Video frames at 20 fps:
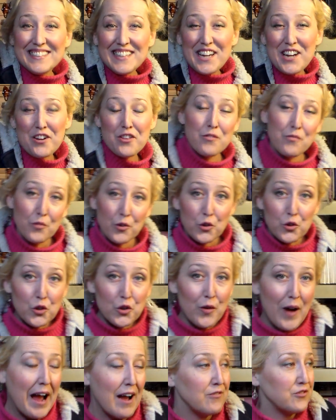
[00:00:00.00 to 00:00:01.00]
Lindsay here, the
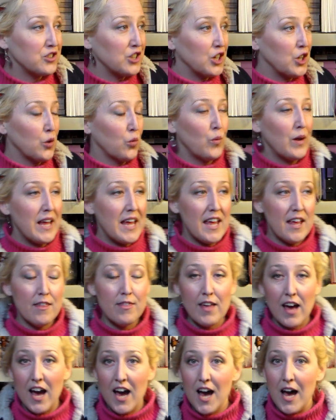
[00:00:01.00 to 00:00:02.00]
Frugal Crafter,
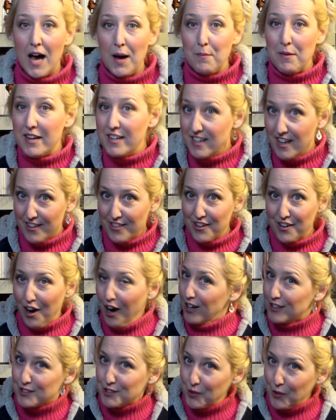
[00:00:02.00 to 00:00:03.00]
with um, another
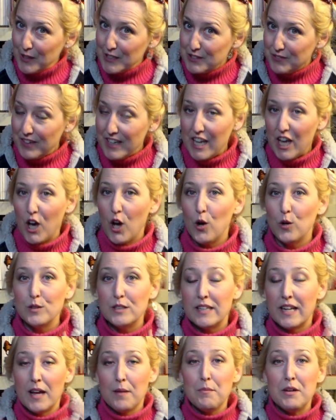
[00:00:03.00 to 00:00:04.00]
art storage video.
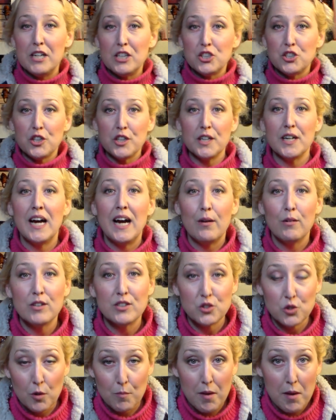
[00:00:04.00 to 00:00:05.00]
Today I'm going to show you how
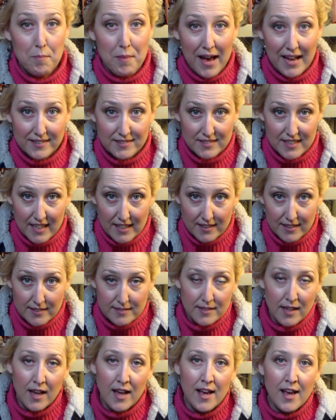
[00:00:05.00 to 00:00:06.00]
I store my
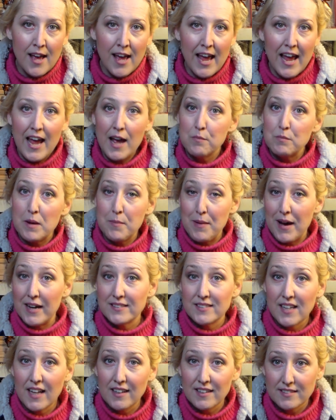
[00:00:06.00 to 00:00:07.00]
pastels and my
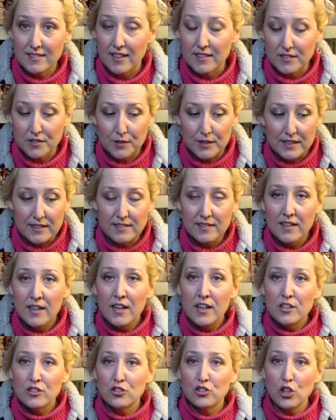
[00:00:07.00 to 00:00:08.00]
pastel accessories.
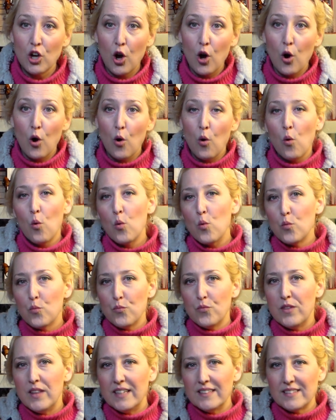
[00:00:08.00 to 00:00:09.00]
So
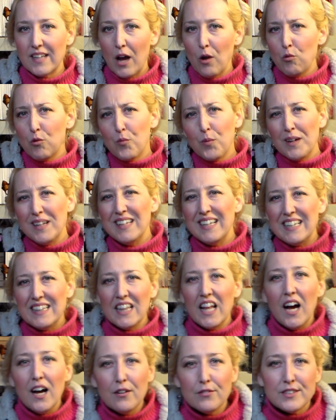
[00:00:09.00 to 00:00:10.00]
this, I would
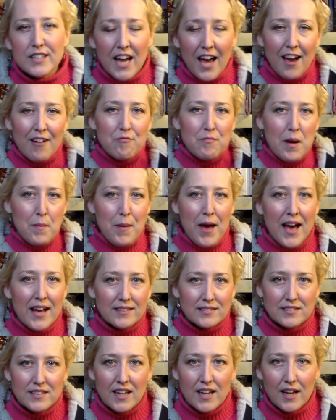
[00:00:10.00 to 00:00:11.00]
really love to have my
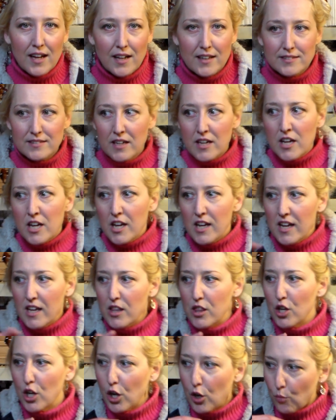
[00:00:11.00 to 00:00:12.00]
pastels
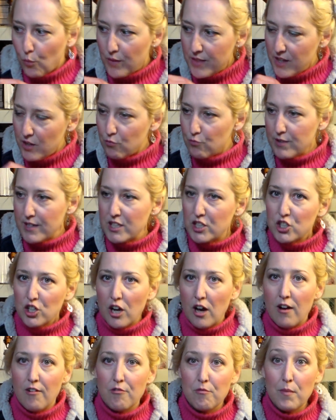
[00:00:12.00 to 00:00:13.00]
either within reach
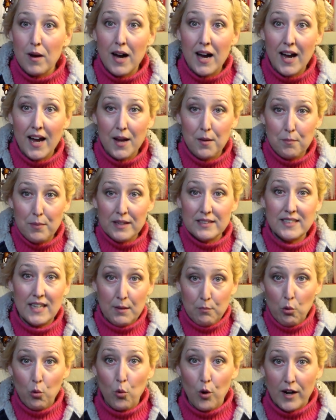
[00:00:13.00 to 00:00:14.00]
of my big
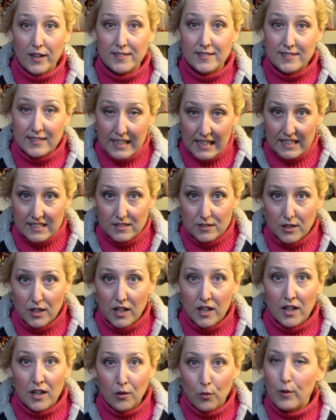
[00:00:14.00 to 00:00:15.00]
table where I sit,
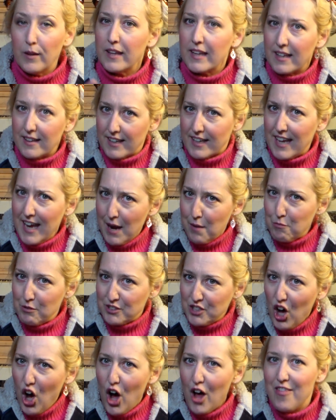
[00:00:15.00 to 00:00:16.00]
where the, the
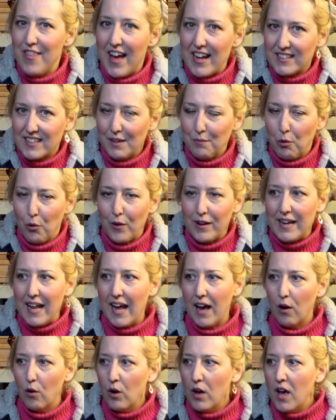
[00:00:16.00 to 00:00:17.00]
camera's on that table right
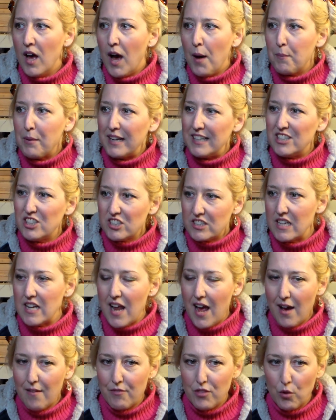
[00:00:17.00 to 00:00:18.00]
now, but I just
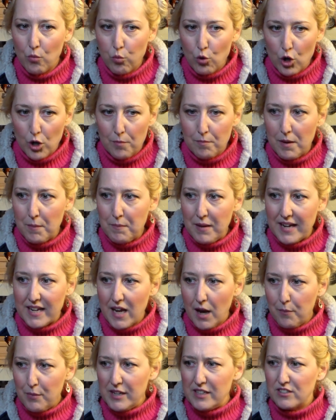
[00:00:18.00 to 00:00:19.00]
didn't have the room. My
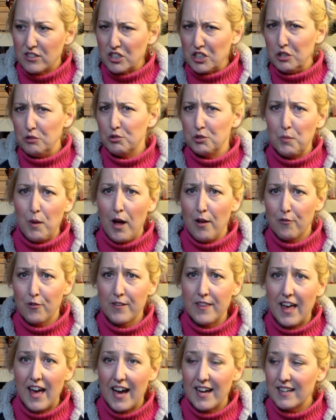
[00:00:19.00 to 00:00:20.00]
cubbies are too small
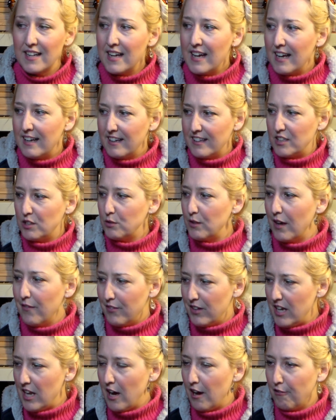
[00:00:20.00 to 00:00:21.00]
for that, and I don't
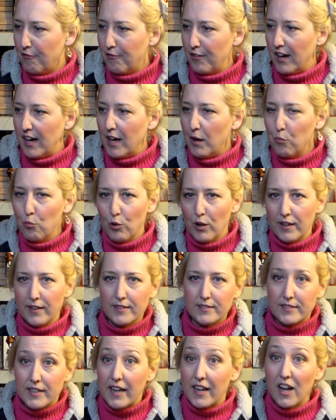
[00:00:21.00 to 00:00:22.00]
have enough um,
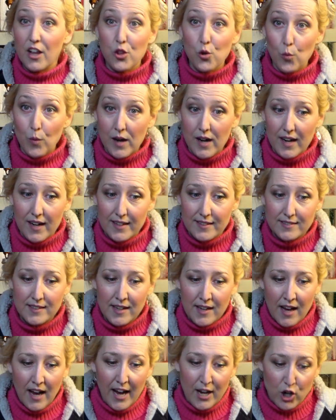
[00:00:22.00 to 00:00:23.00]
real estate
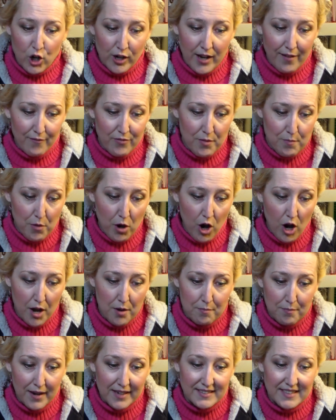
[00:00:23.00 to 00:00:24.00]
otherwise. I could have them
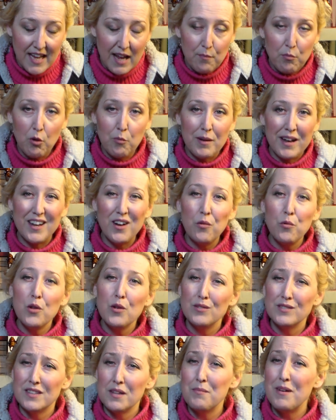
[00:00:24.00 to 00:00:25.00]
on my table, but I don't
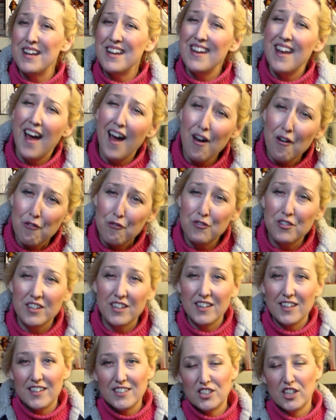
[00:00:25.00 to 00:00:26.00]
use them enough
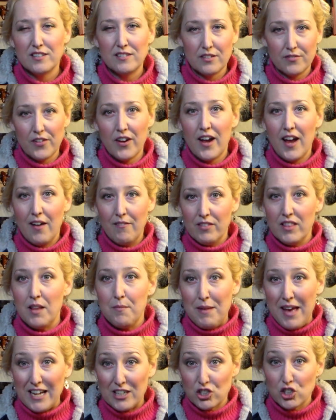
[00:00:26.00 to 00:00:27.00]
to justify having
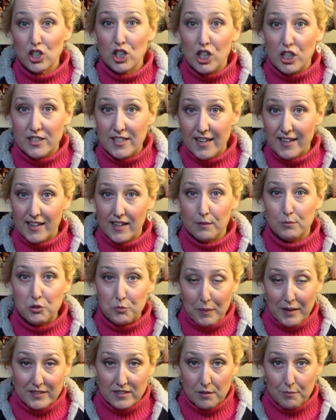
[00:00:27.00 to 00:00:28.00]
them actually taking up
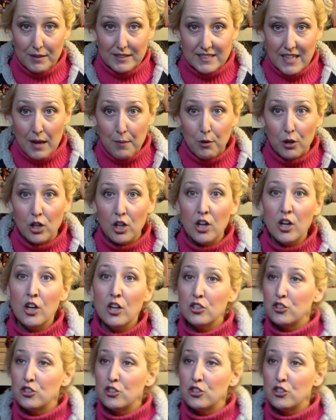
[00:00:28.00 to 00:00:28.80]
space on my table.